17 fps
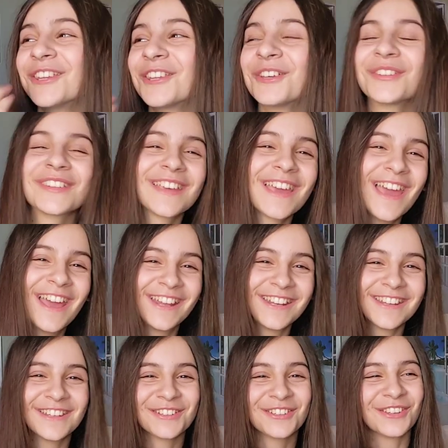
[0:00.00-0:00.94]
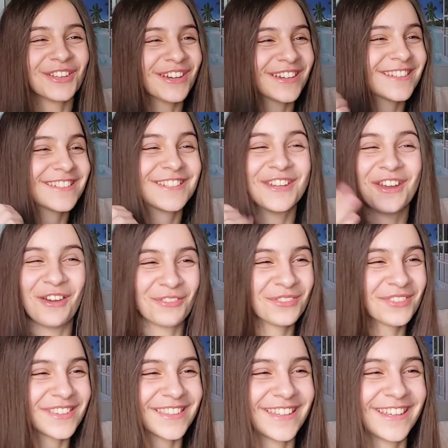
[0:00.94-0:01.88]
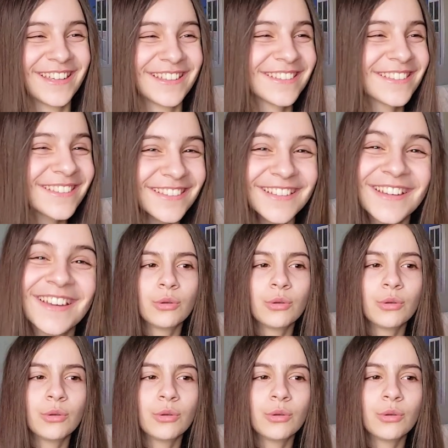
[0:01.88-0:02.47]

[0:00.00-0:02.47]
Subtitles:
Those candies look chef's kiss.